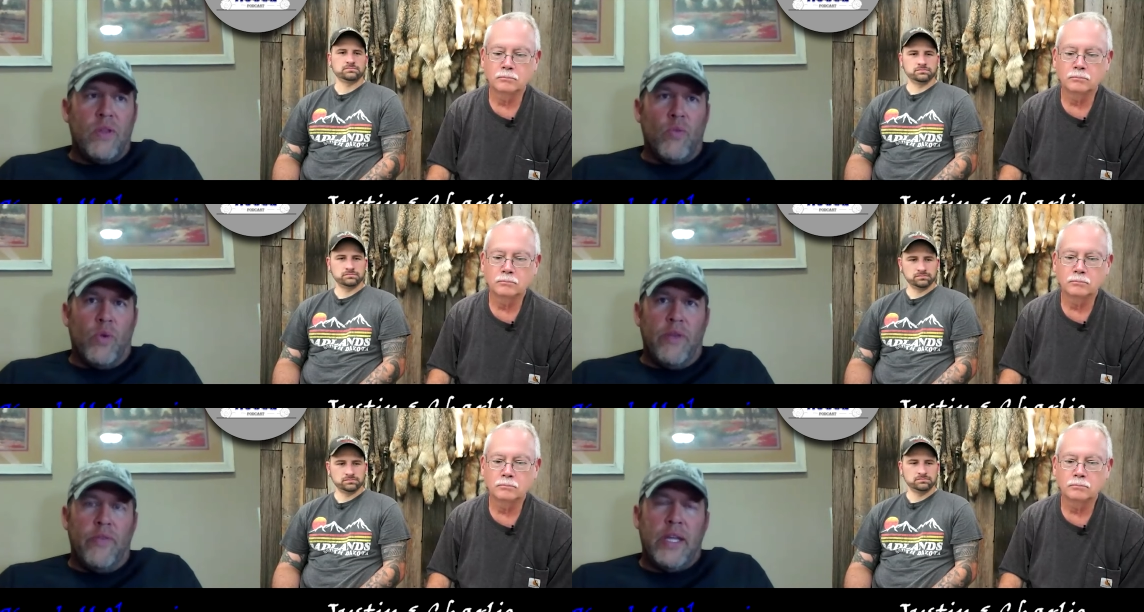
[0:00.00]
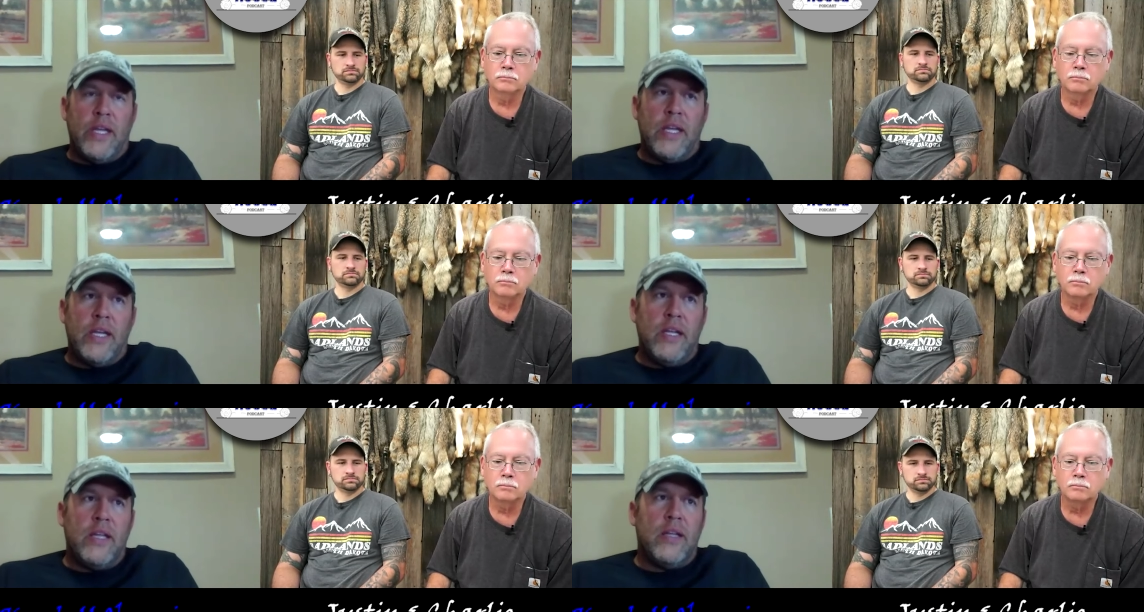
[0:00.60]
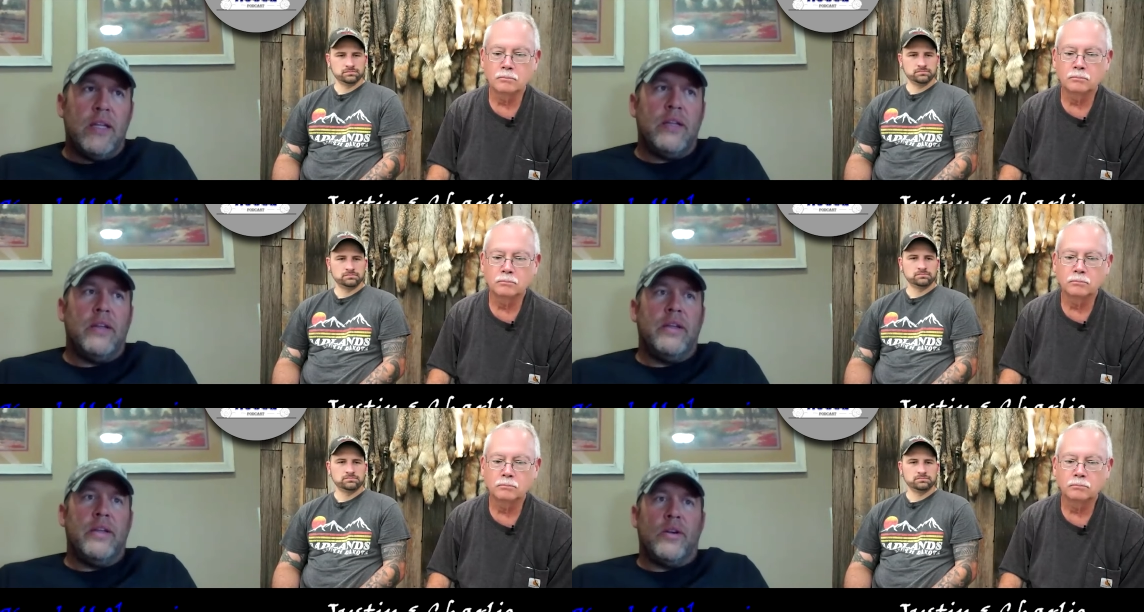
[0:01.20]
Speaker 1: When they,
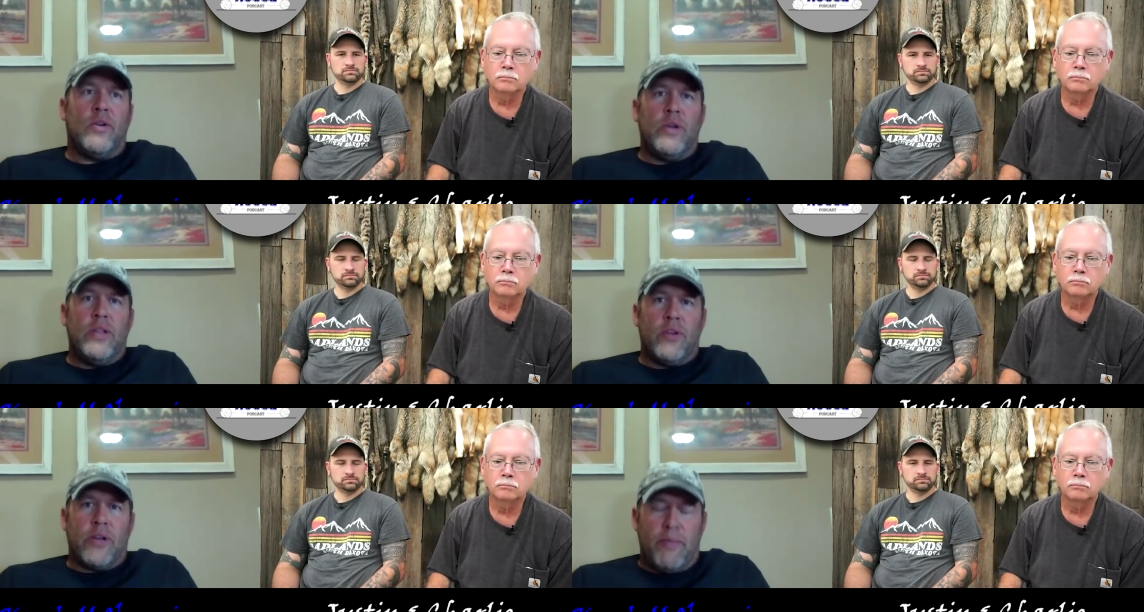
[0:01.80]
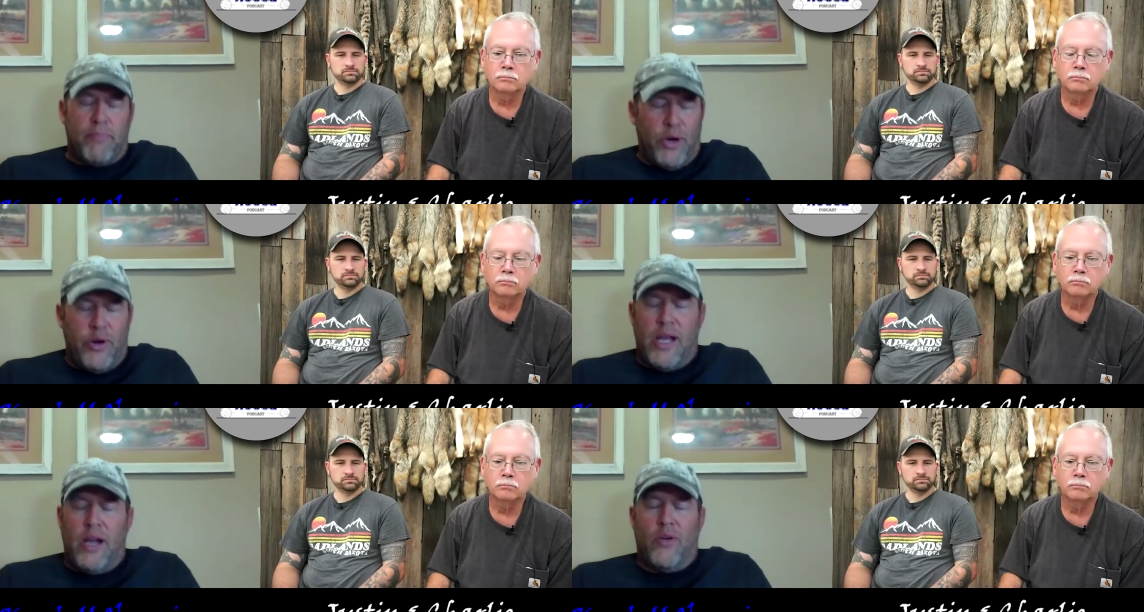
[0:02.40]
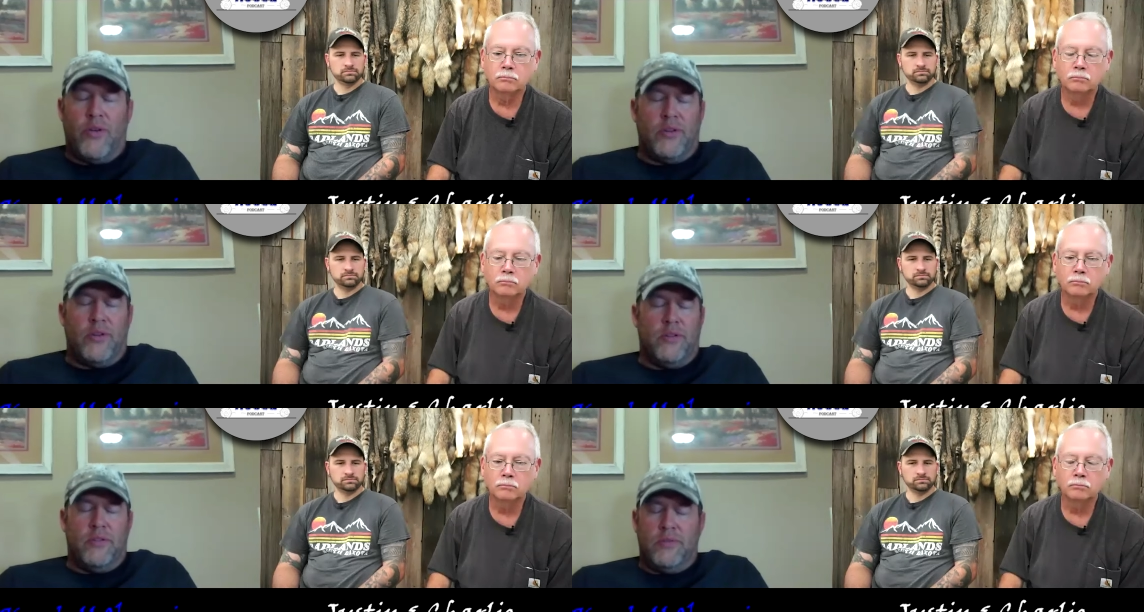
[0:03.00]
you know, either get burnout
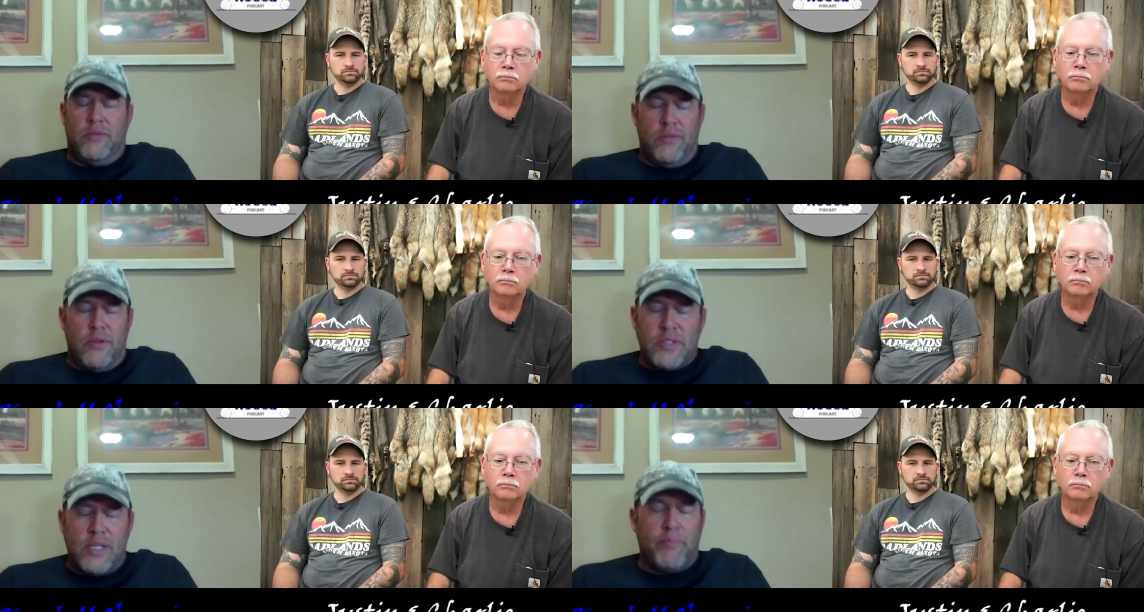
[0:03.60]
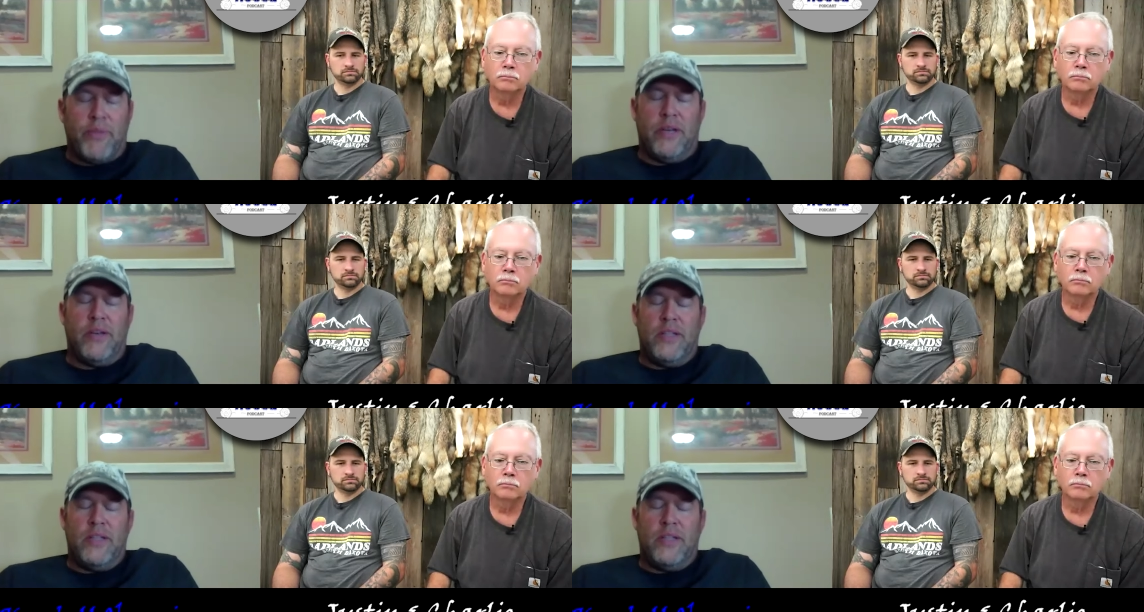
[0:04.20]
or for something.